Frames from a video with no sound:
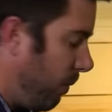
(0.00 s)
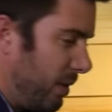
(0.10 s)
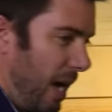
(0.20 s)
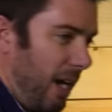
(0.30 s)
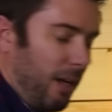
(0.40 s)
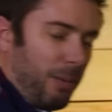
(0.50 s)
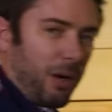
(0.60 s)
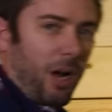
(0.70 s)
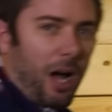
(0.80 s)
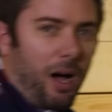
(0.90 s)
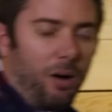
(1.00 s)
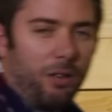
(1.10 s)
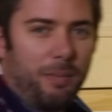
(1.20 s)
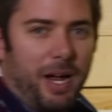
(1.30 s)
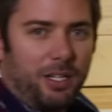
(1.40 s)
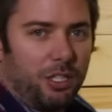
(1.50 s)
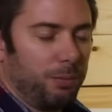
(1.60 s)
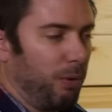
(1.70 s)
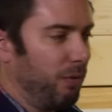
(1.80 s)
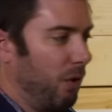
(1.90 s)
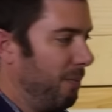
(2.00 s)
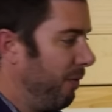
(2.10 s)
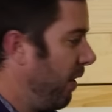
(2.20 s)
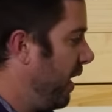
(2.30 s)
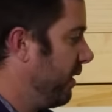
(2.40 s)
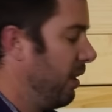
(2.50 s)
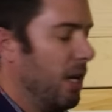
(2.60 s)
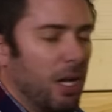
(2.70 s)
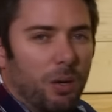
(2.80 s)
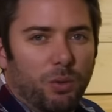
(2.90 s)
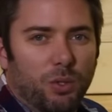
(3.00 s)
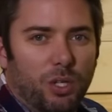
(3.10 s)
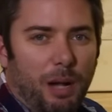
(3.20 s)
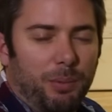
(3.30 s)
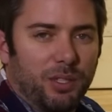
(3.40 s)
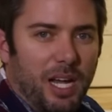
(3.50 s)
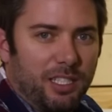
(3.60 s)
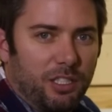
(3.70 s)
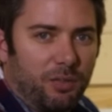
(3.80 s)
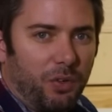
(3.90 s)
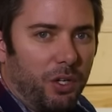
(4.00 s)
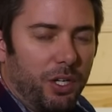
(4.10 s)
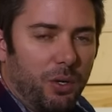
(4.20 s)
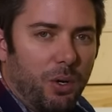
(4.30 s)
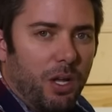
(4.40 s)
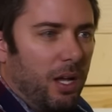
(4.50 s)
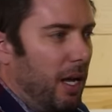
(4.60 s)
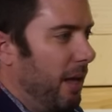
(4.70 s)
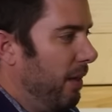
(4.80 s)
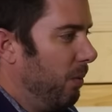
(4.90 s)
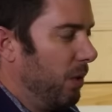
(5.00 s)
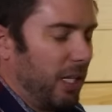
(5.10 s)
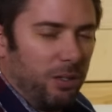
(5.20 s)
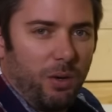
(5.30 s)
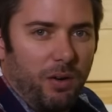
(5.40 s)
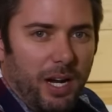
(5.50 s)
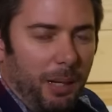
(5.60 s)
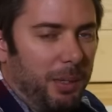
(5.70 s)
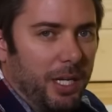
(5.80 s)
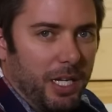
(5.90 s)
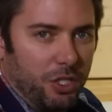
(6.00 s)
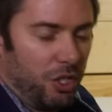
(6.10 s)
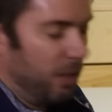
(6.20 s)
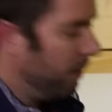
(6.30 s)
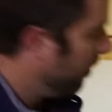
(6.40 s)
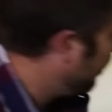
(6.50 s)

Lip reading: we'll talk about how the mattress performed for us. We'll do a couple tests for you, and then we'll get to our recommendation.